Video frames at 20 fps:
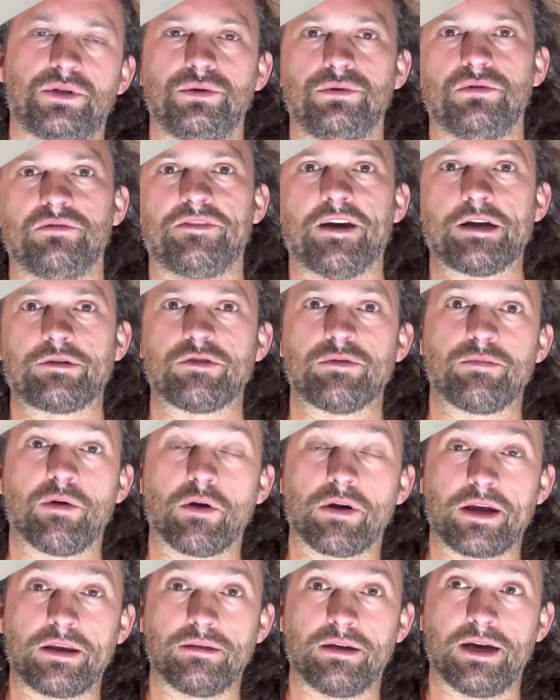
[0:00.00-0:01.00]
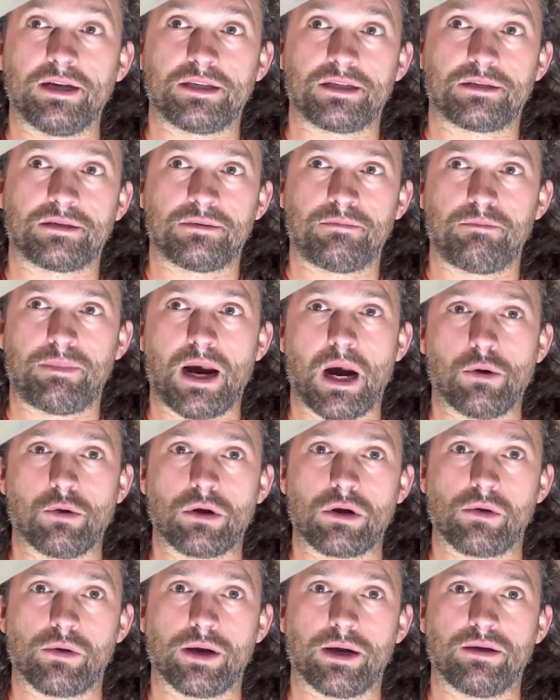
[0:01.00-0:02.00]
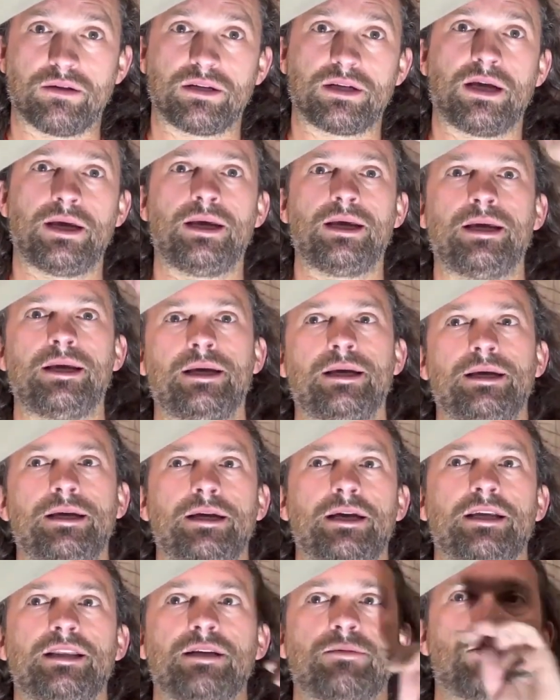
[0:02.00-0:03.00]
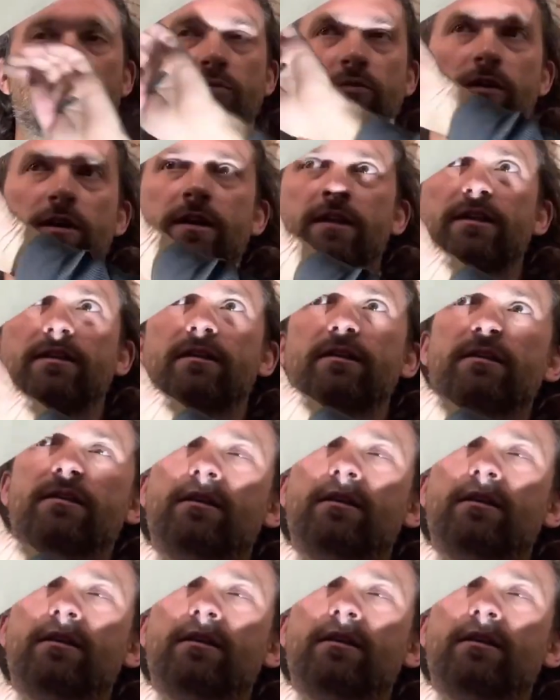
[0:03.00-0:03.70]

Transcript: to the factory parking lights, power and ground, and then we'll run